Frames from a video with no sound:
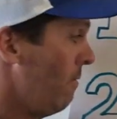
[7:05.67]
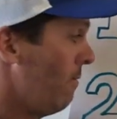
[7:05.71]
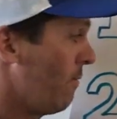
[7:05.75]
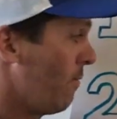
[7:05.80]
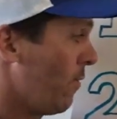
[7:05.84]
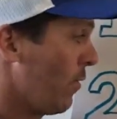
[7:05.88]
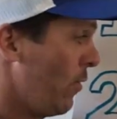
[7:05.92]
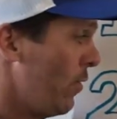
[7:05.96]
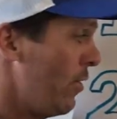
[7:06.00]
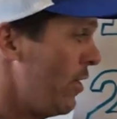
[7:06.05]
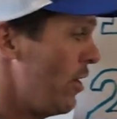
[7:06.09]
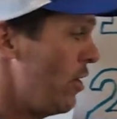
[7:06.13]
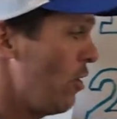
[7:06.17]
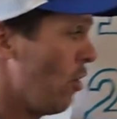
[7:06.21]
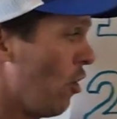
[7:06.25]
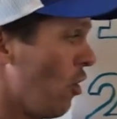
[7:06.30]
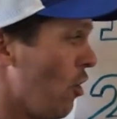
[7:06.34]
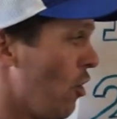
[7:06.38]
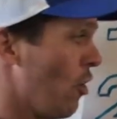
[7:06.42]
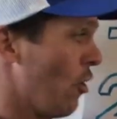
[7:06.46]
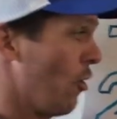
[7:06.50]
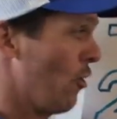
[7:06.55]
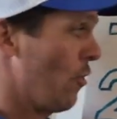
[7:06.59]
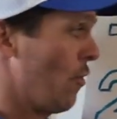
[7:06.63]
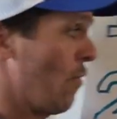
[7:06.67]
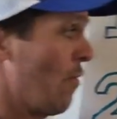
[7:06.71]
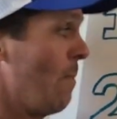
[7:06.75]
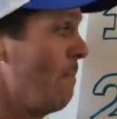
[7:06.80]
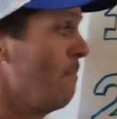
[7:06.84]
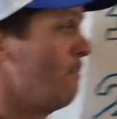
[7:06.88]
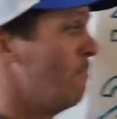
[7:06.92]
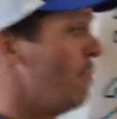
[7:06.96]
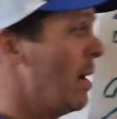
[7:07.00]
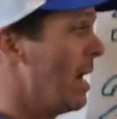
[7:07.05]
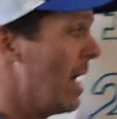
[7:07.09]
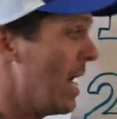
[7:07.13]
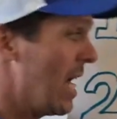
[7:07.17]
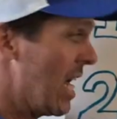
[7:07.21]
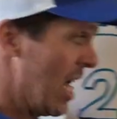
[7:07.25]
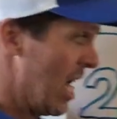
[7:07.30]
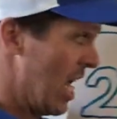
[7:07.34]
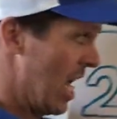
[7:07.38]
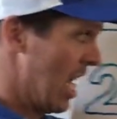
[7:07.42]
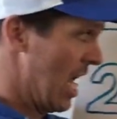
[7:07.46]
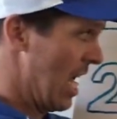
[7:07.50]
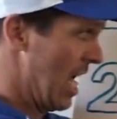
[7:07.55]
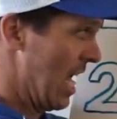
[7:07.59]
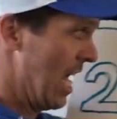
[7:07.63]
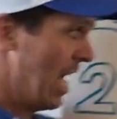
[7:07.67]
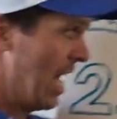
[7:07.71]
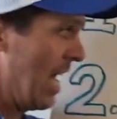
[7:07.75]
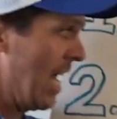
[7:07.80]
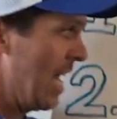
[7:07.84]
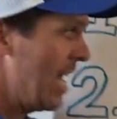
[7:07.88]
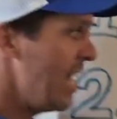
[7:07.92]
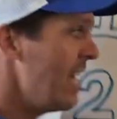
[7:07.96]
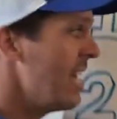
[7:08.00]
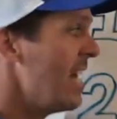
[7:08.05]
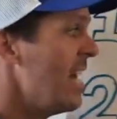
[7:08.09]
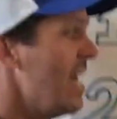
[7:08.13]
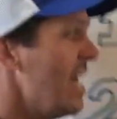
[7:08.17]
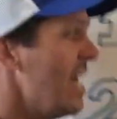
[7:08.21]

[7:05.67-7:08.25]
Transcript: for the earth by,